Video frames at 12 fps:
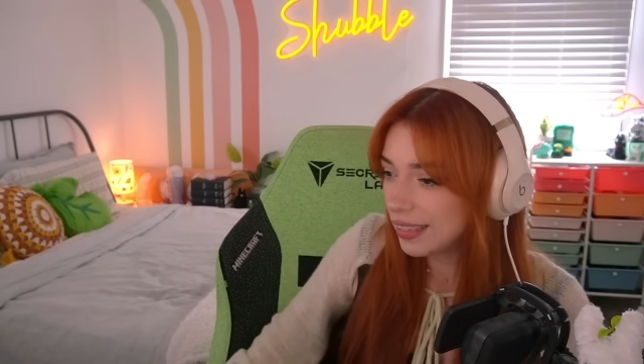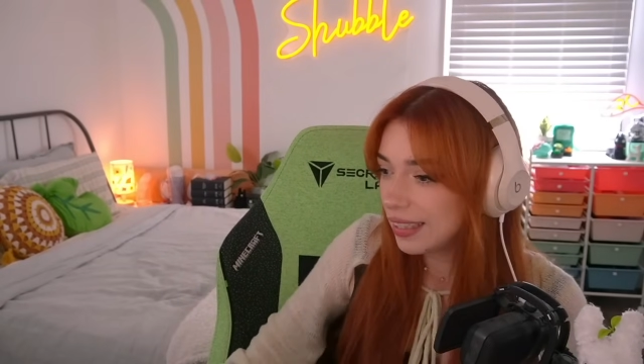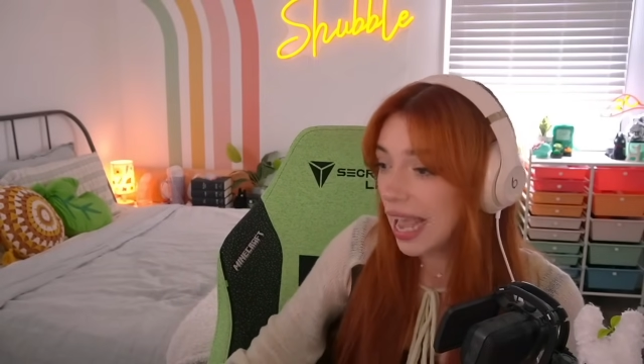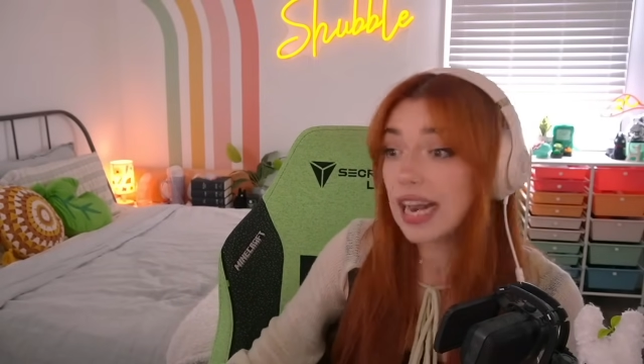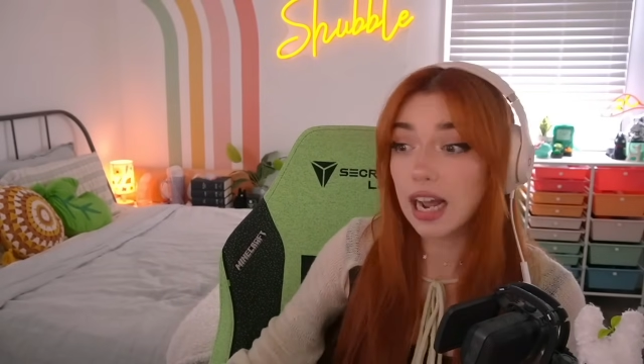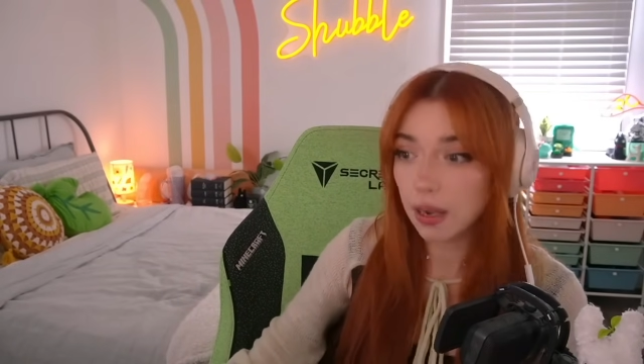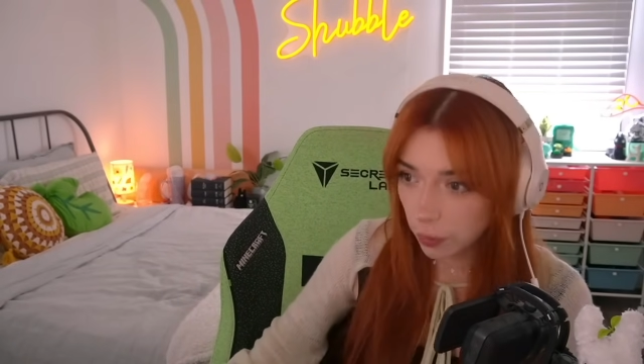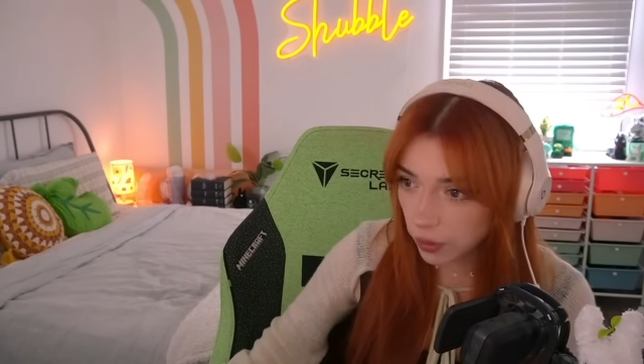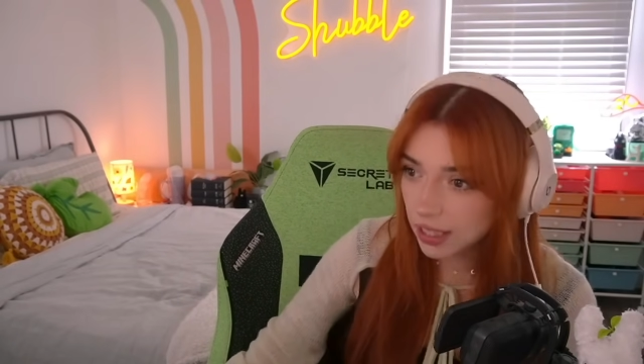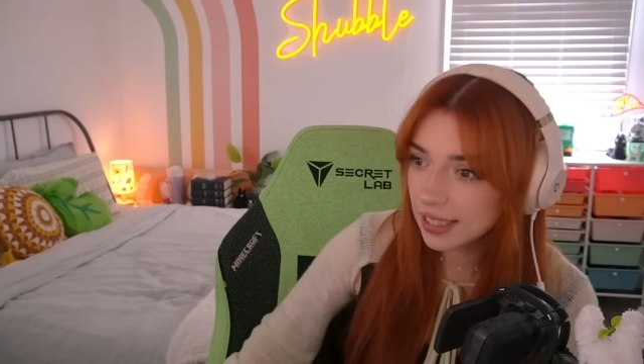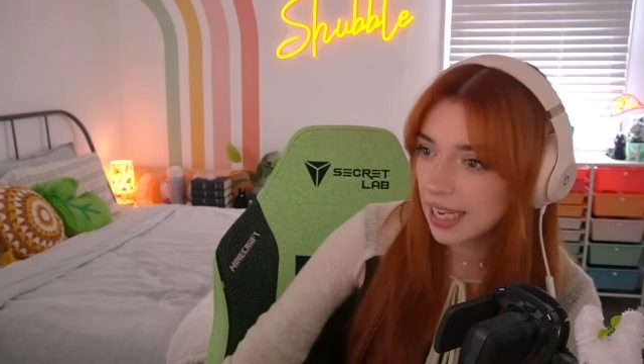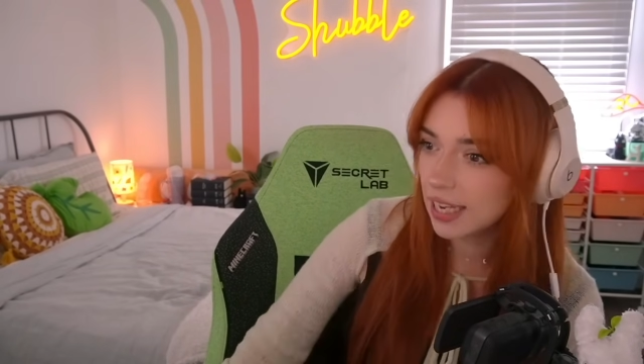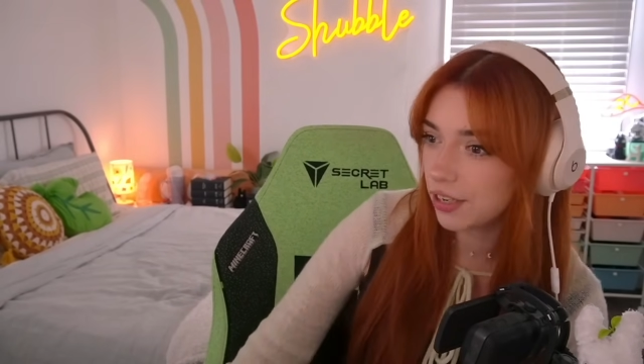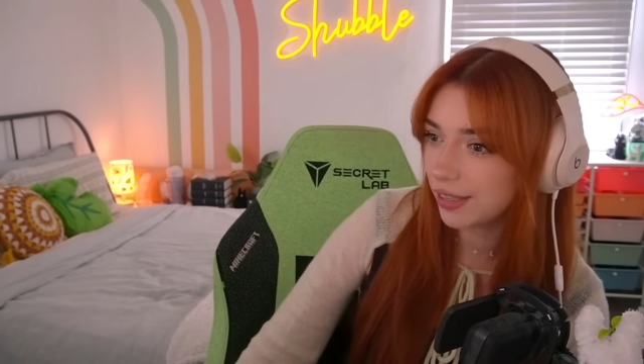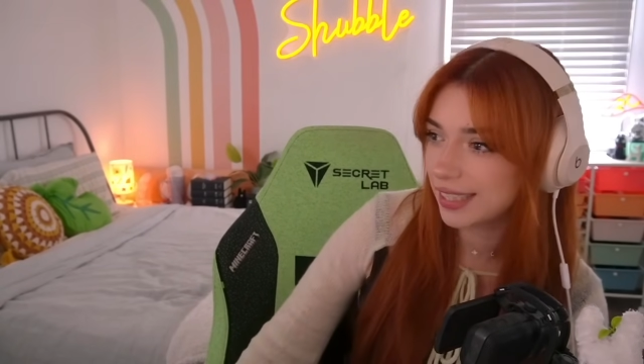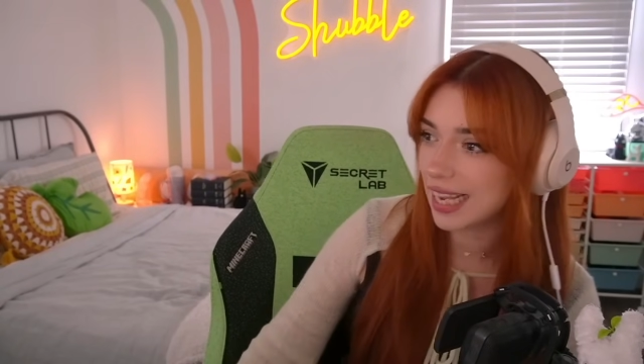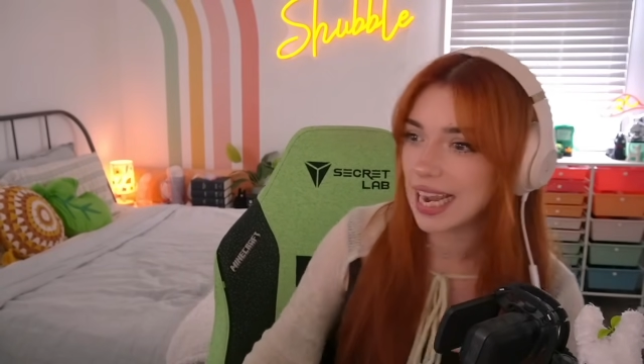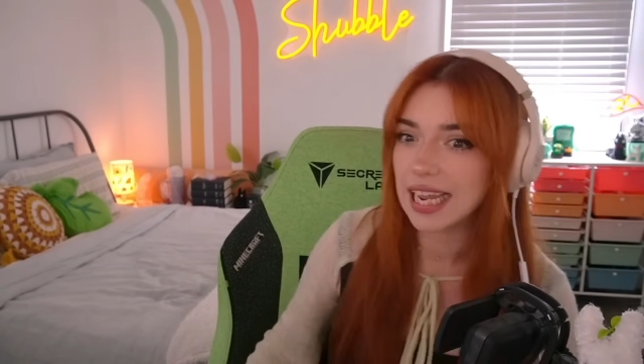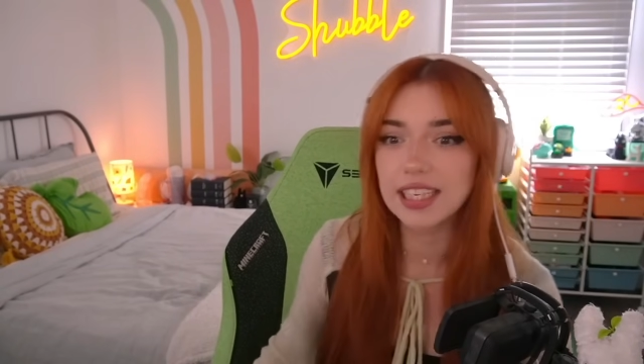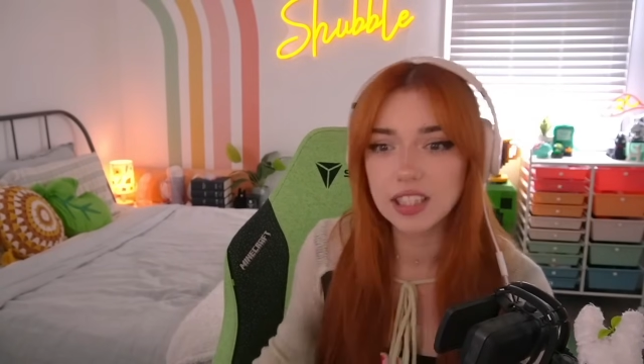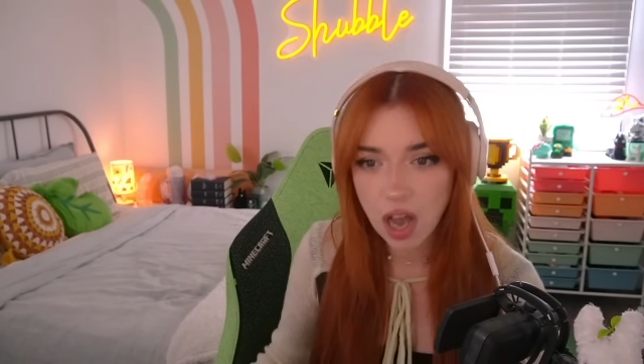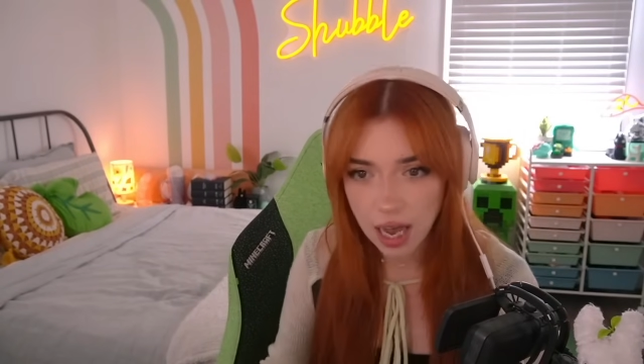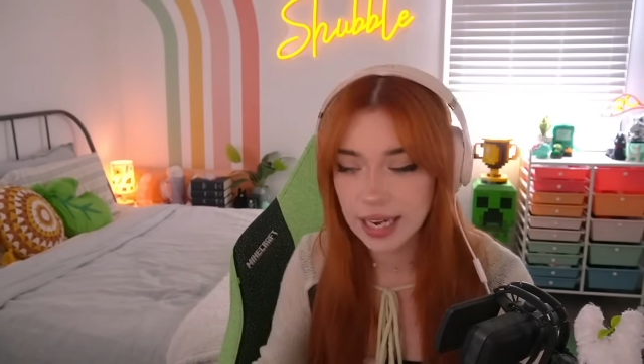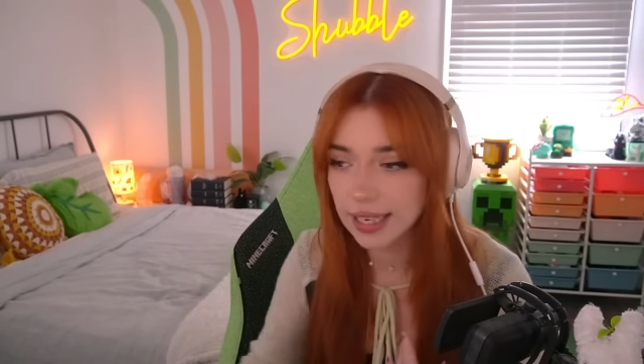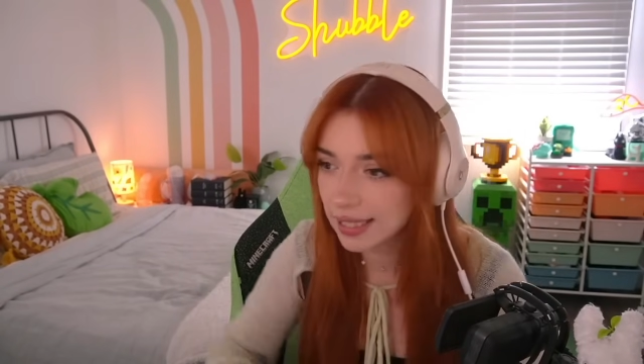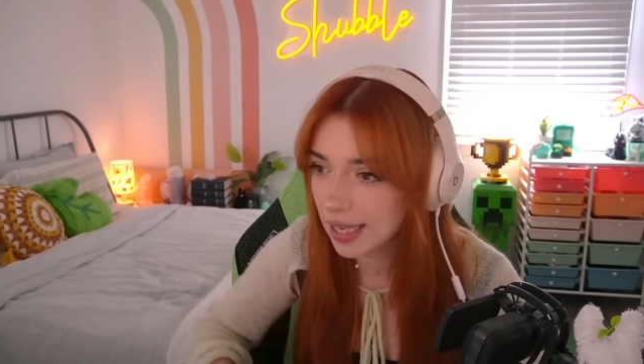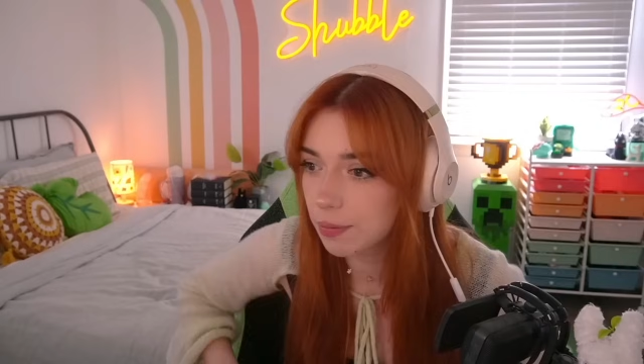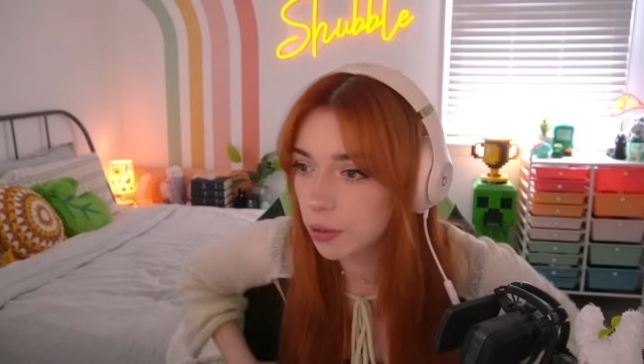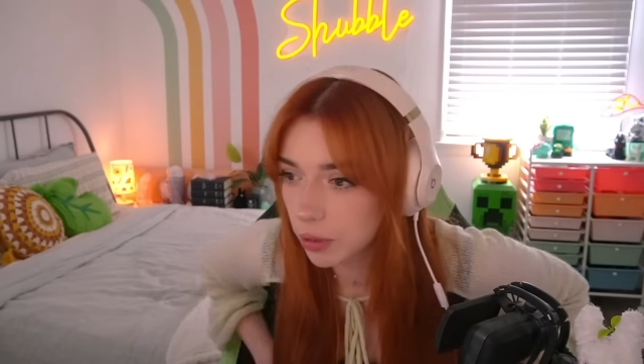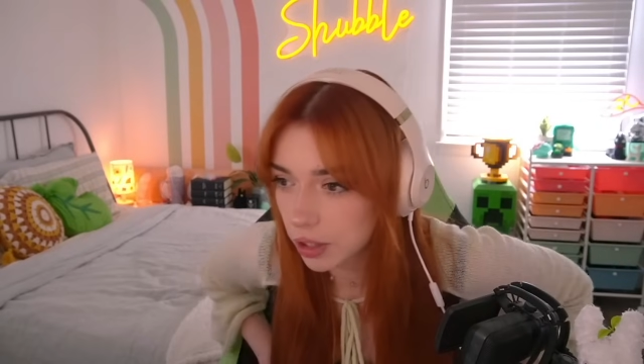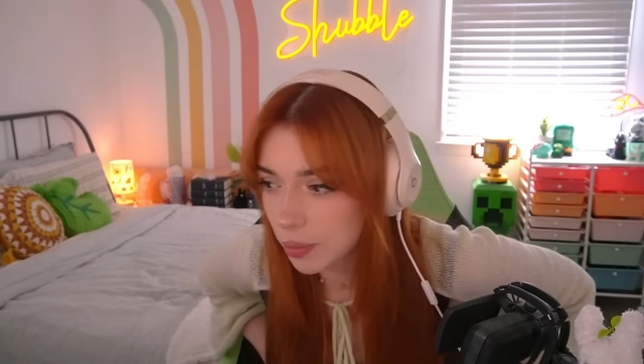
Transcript: And I will continue to say it is unacceptable